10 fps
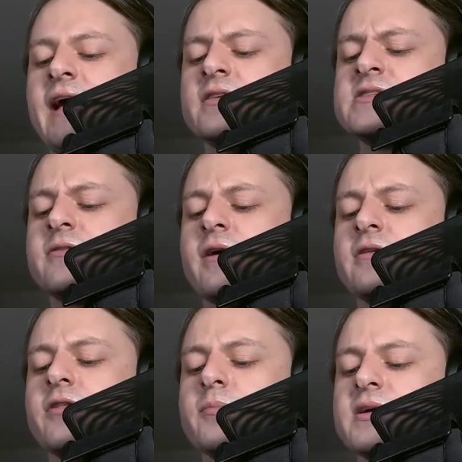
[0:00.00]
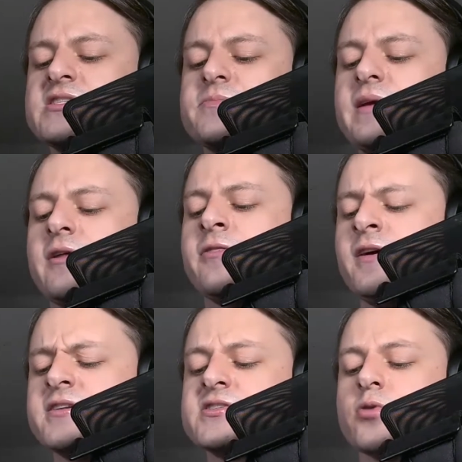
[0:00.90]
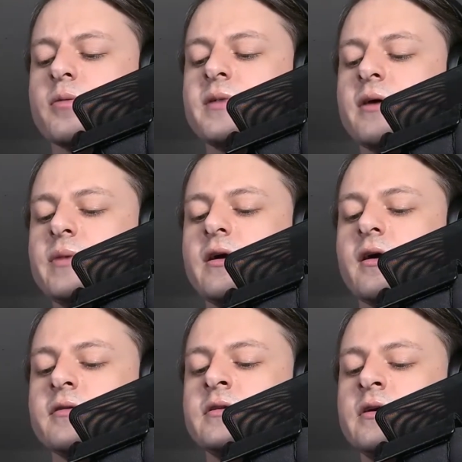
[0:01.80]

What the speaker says: Alice thought there must be a thunderstorm coming on.